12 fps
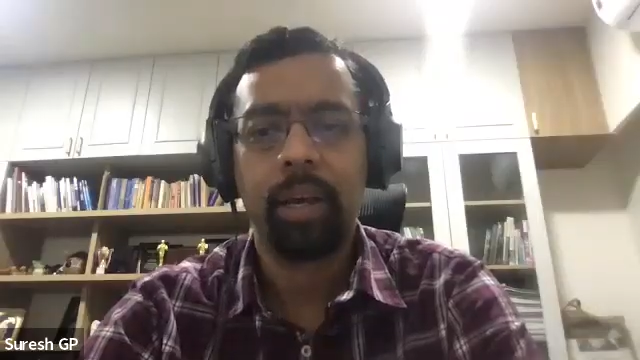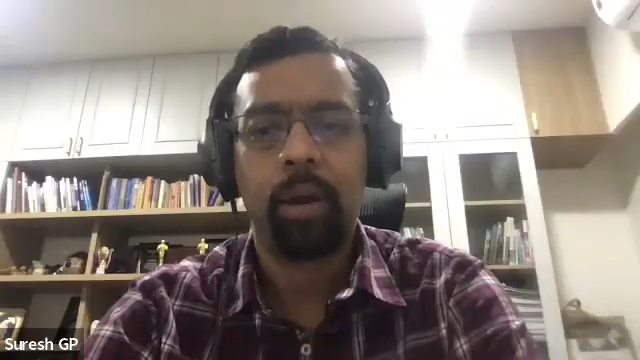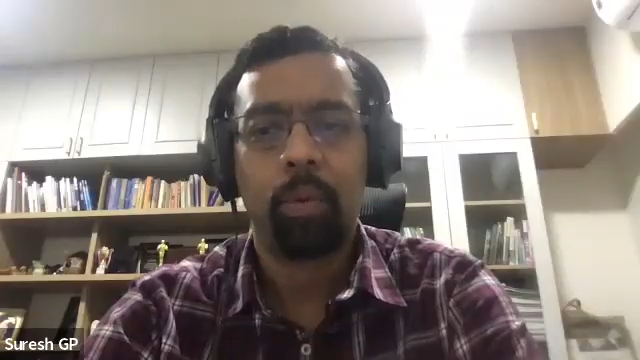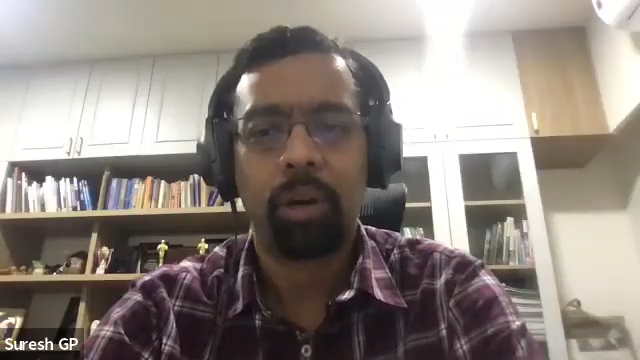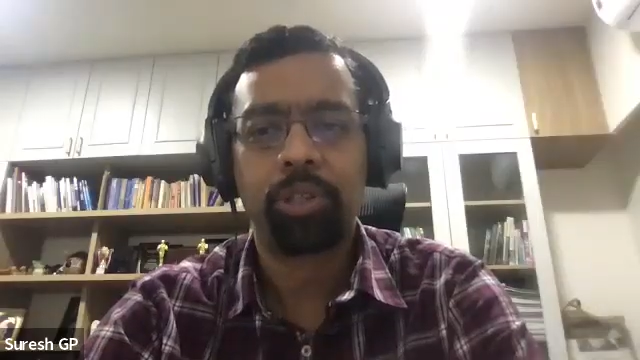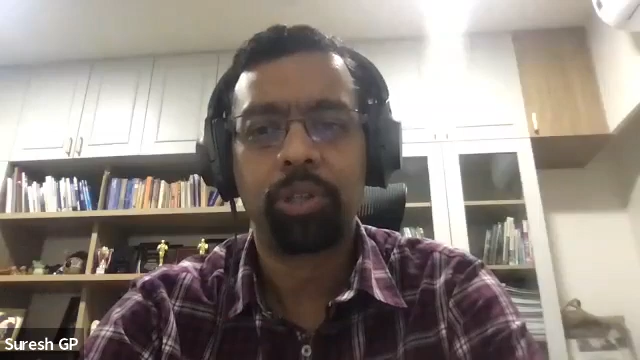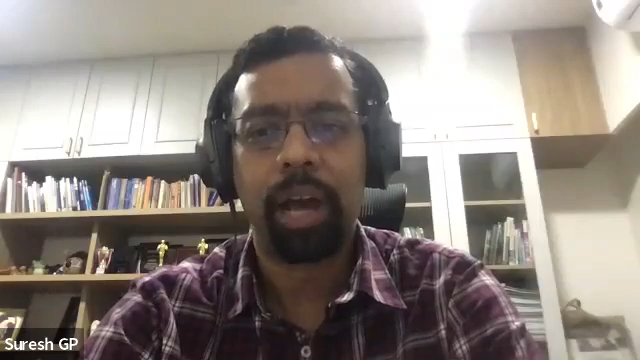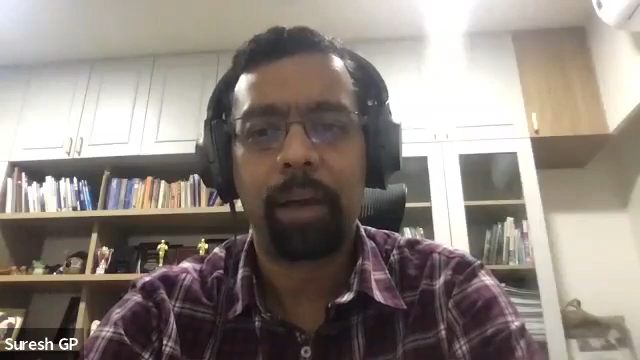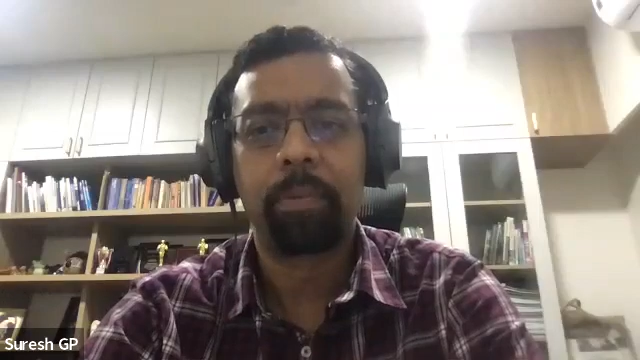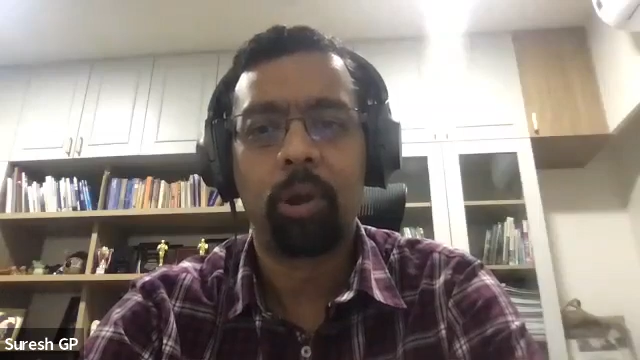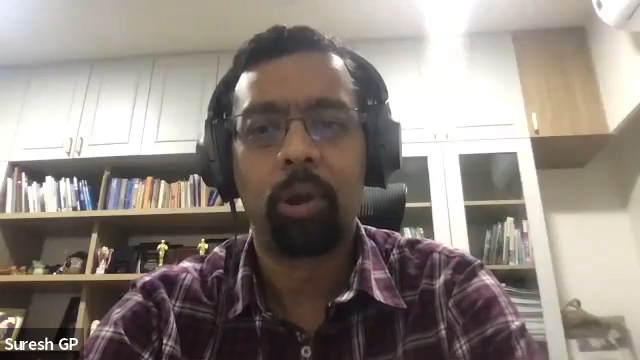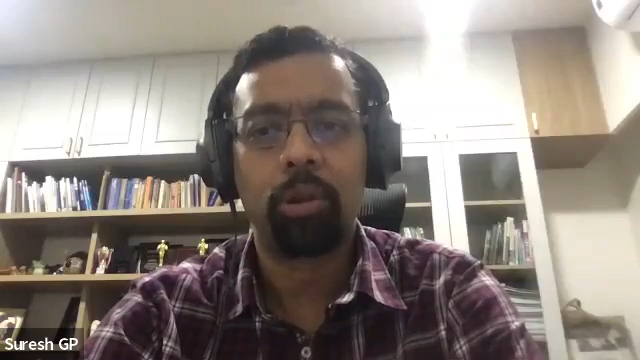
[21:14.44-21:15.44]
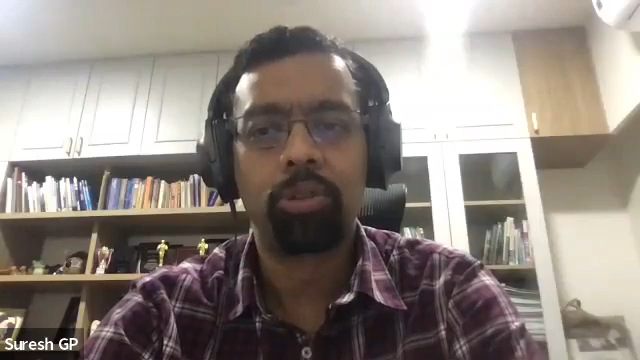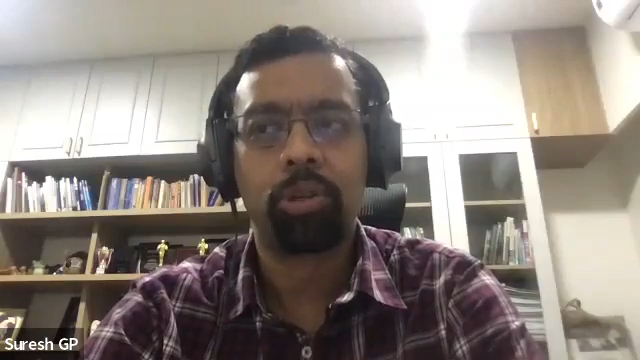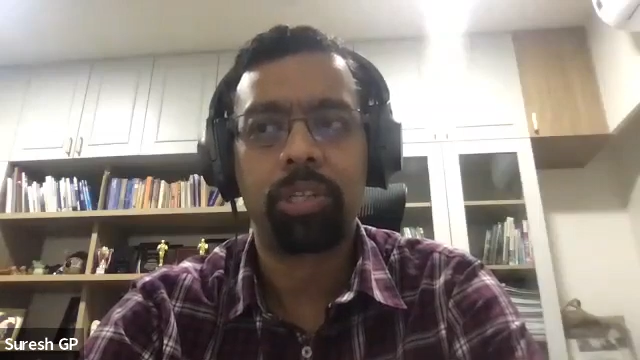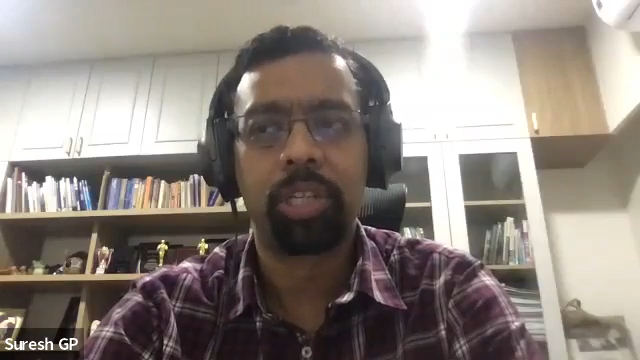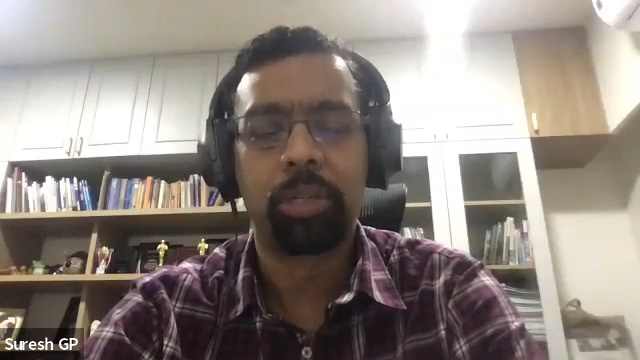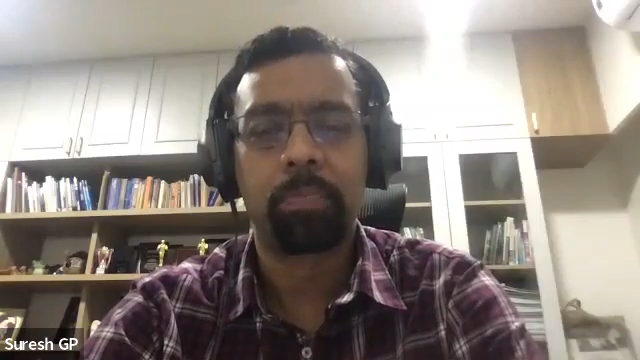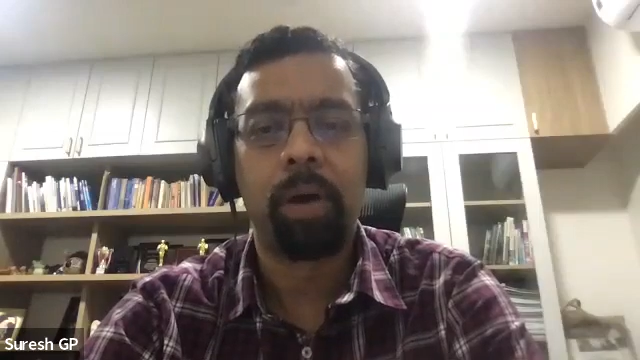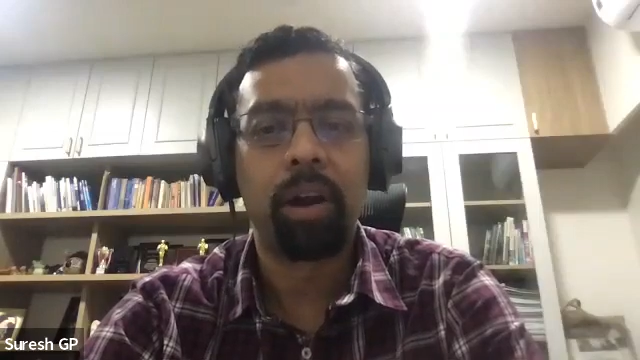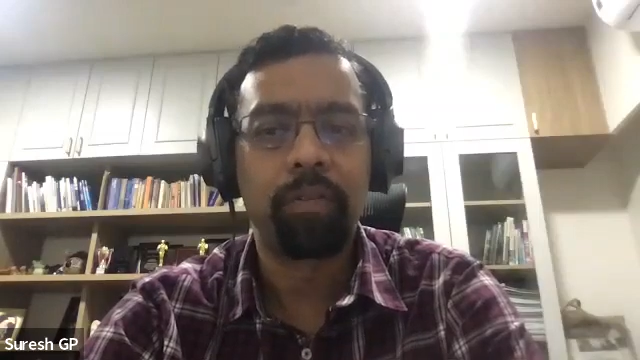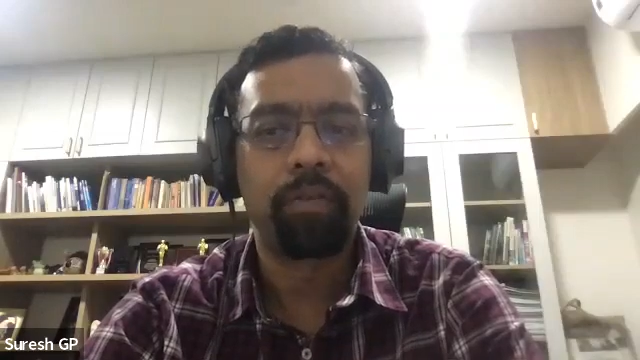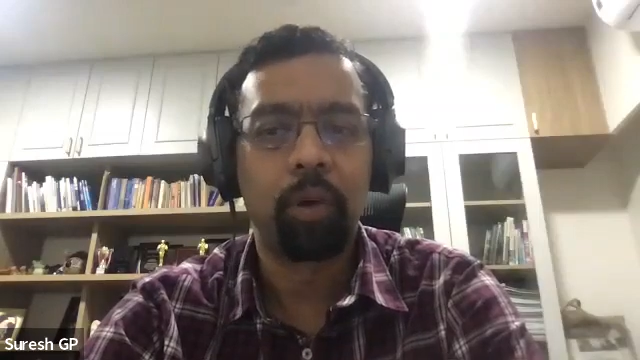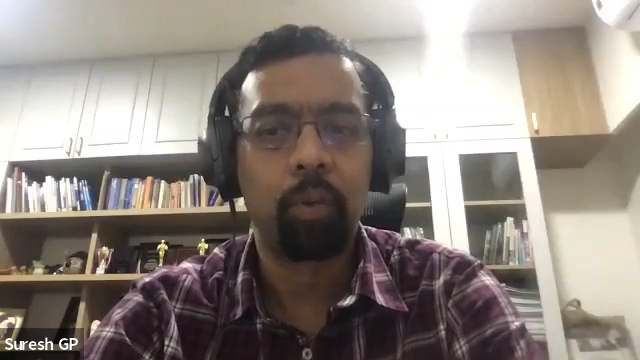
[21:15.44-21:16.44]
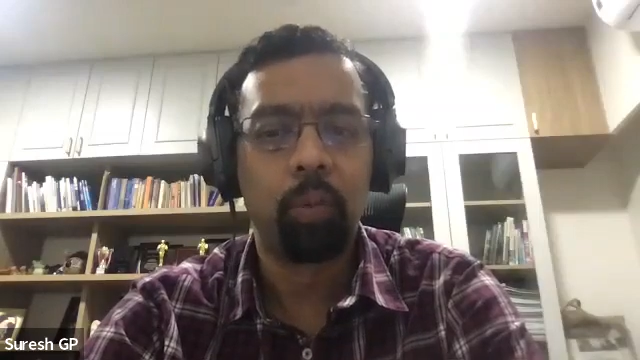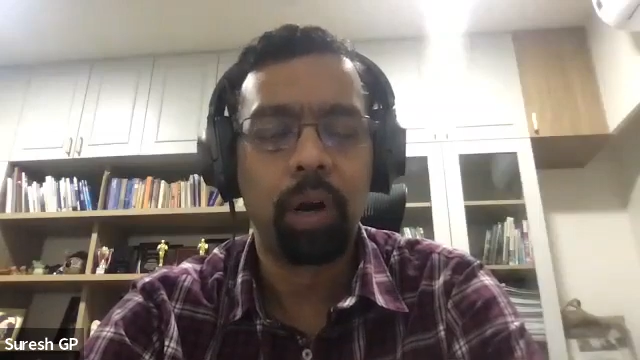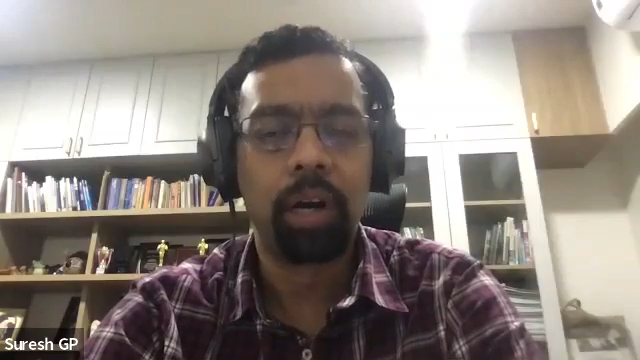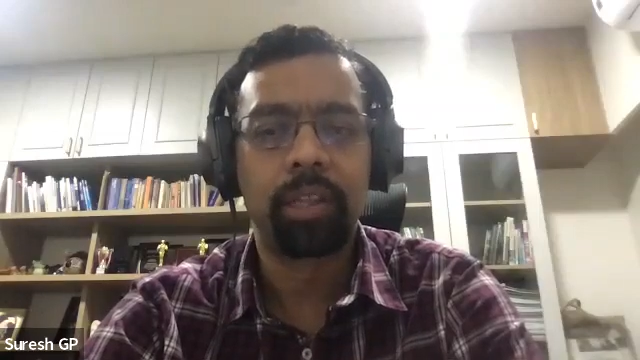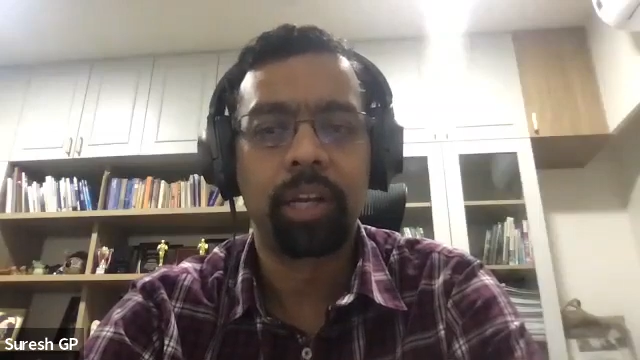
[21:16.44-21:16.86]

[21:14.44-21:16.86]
what should happen also is, as part of your work